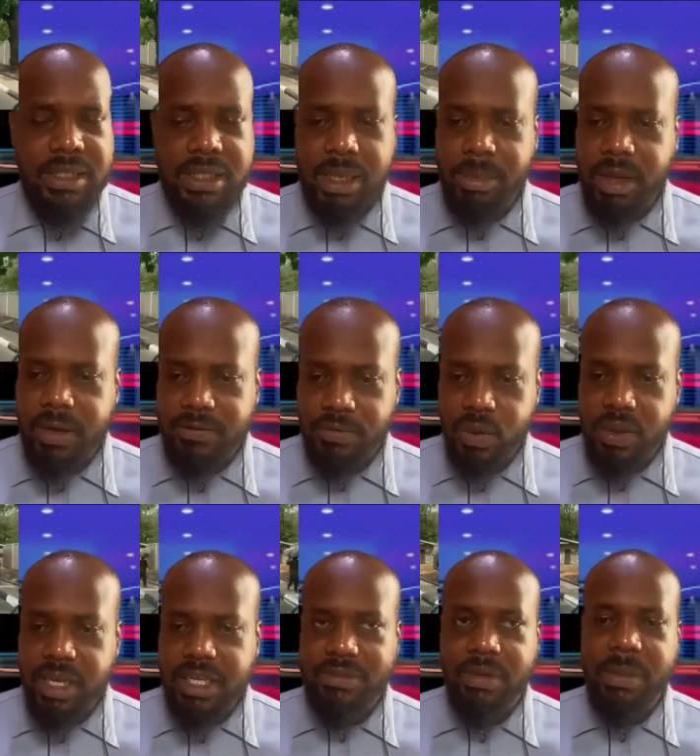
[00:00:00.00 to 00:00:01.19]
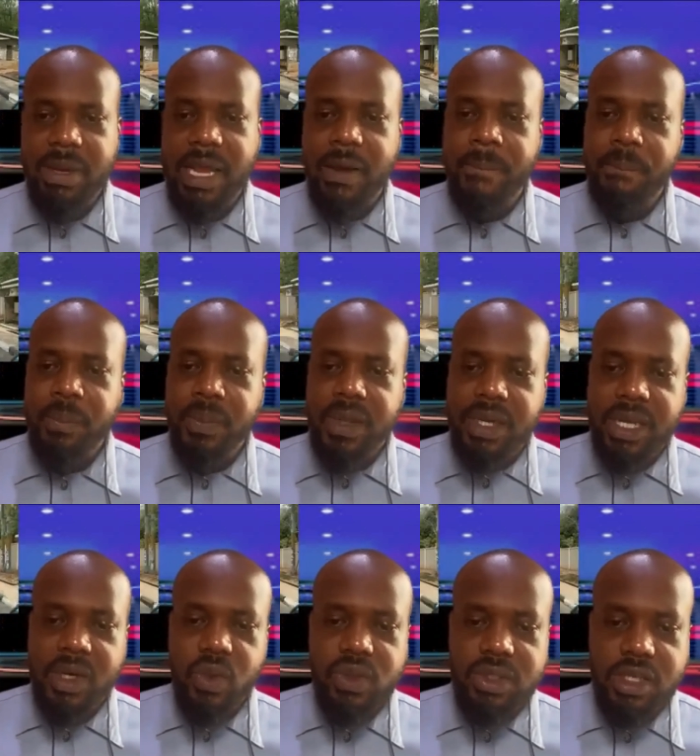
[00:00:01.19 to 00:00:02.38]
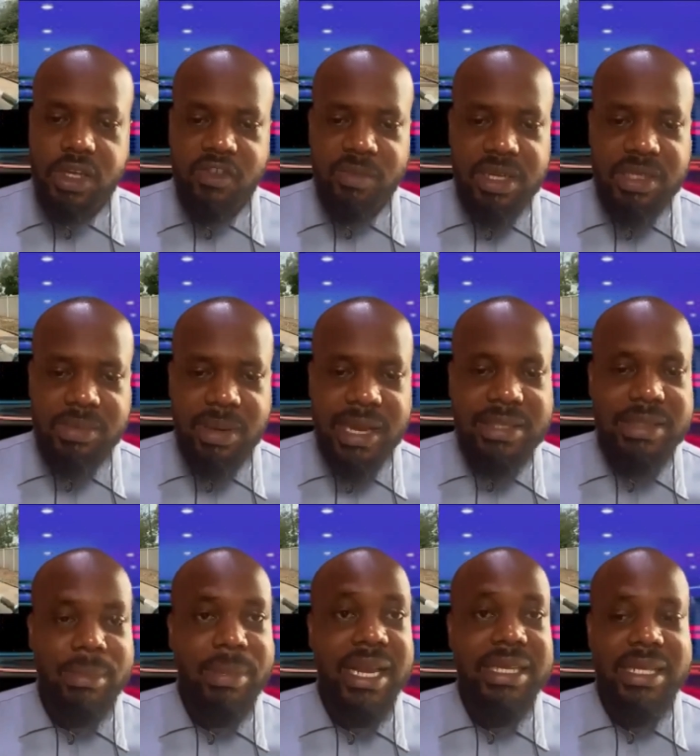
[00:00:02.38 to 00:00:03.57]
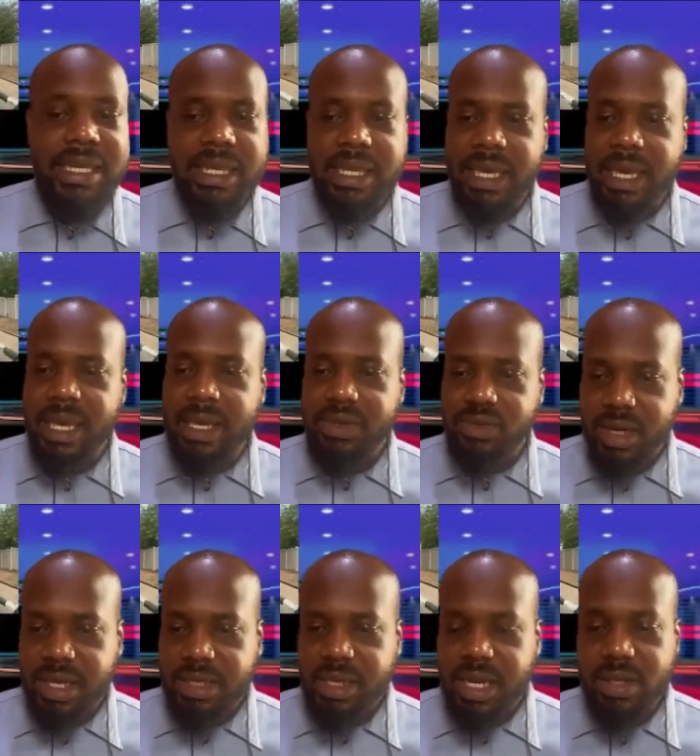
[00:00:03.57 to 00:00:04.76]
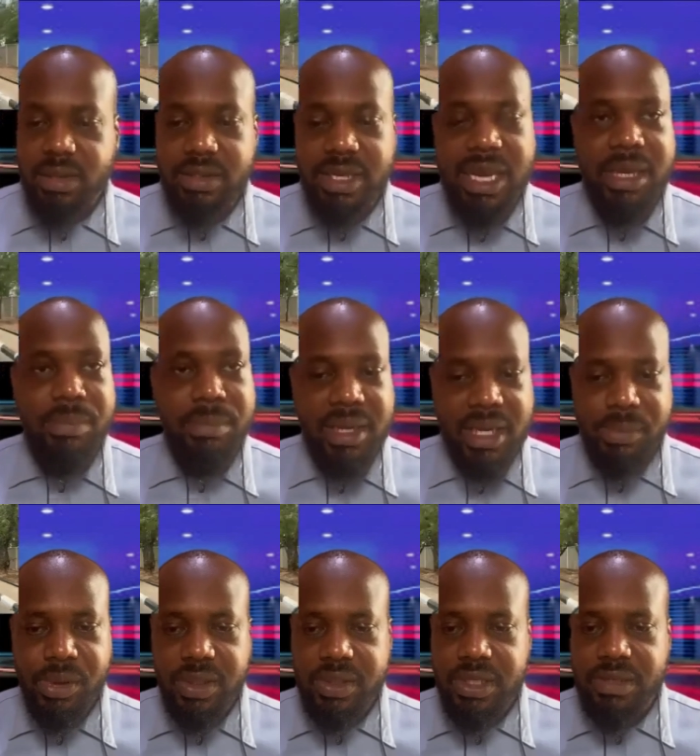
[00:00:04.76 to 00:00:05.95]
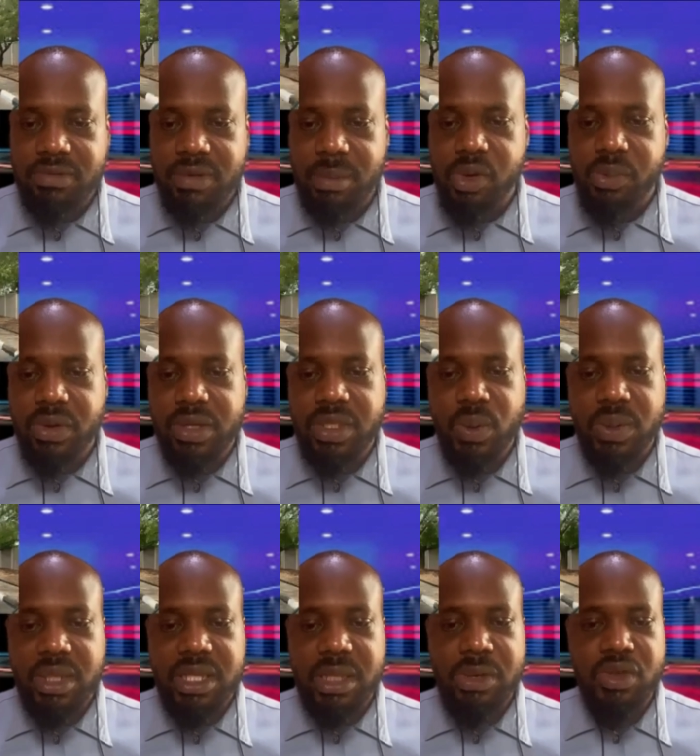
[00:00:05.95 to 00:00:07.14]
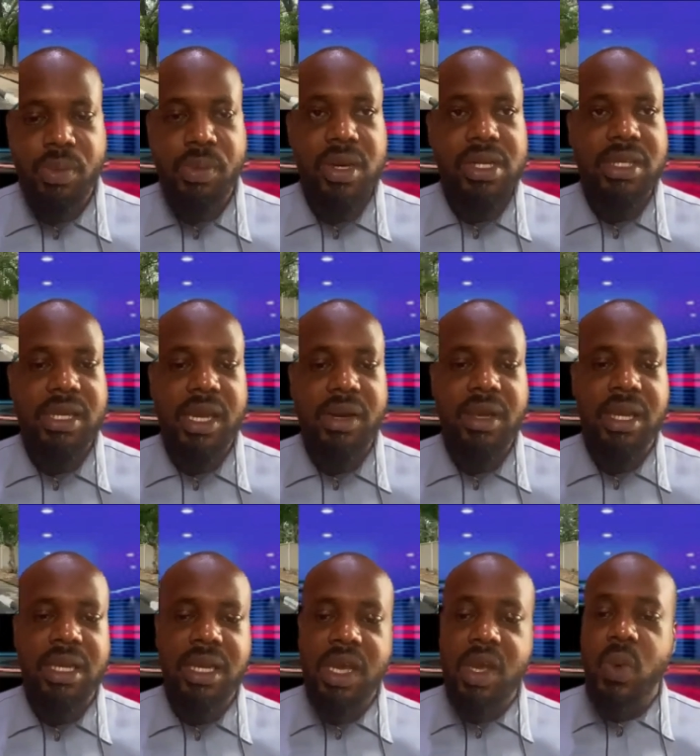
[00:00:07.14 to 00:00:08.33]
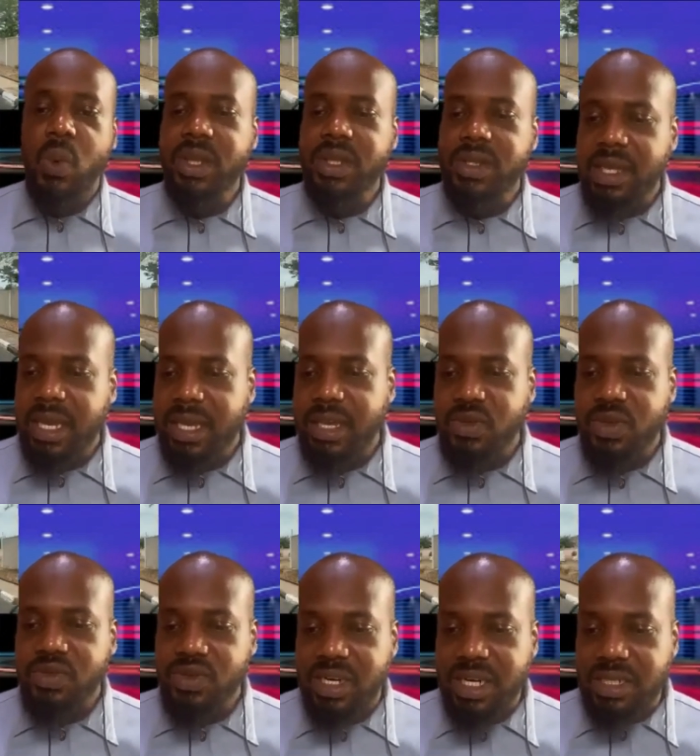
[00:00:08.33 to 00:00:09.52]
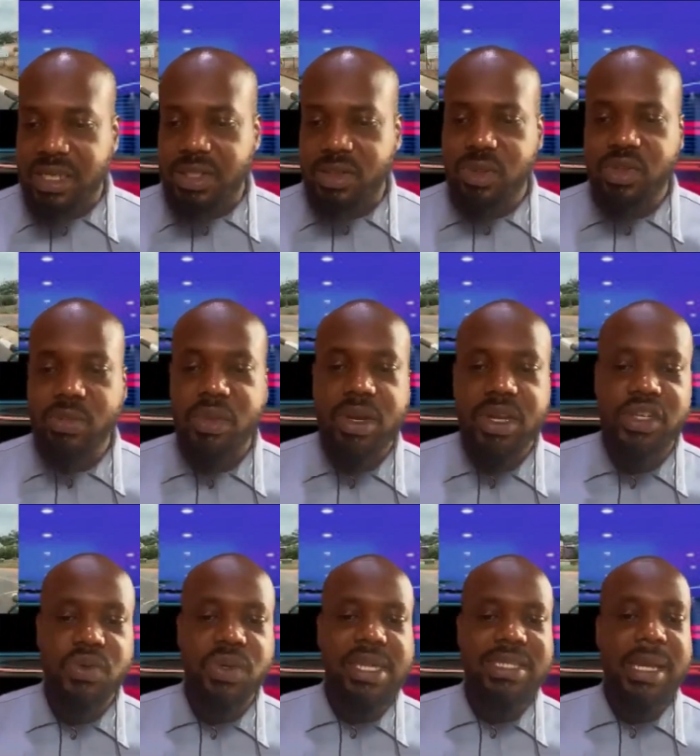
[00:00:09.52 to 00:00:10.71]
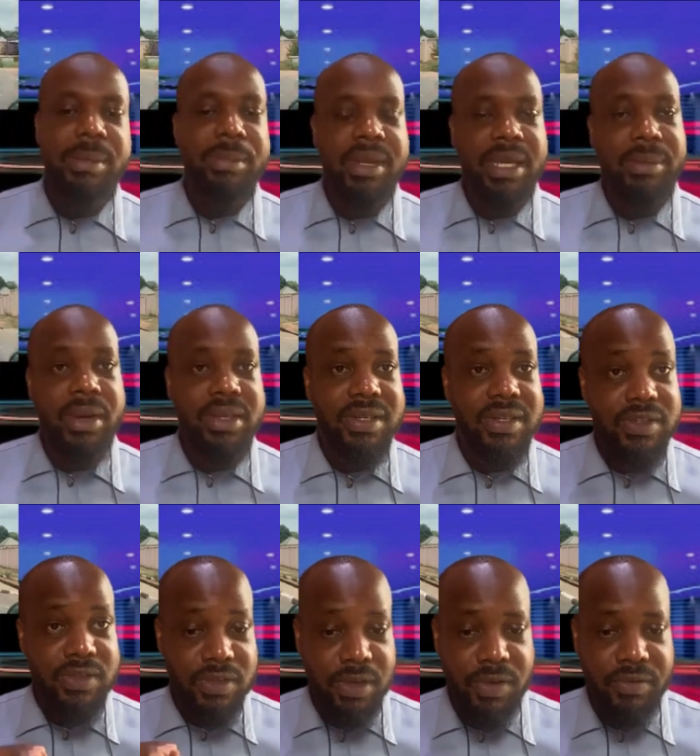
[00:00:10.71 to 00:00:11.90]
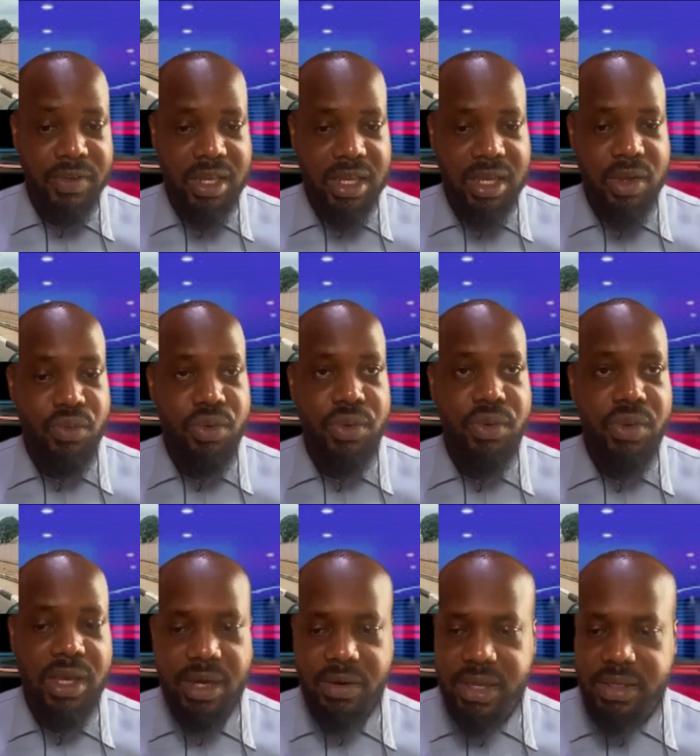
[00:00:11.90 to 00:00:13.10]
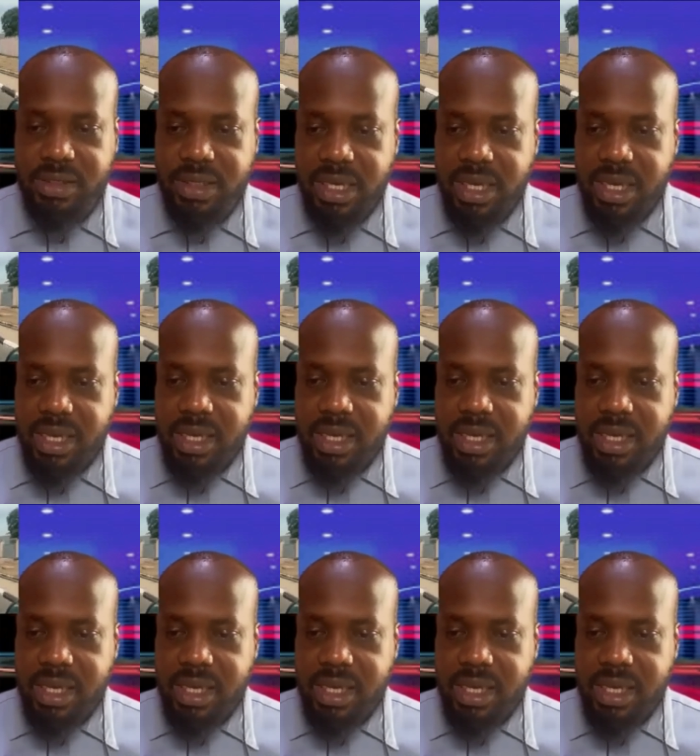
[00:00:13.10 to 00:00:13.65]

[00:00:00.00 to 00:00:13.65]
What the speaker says: that's in about a few days from now, the Enugu State government plans to ban keke, tricycles and mini buses from operating within the metropolitan area, with kekes restricted to smaller streets and mini buses serving rural areas.